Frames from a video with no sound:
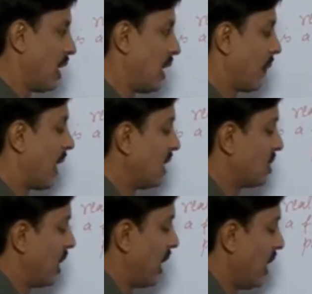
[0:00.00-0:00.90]
If
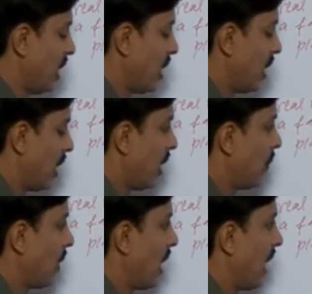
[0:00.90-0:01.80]
I say
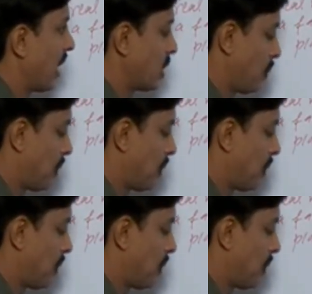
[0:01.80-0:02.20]
if x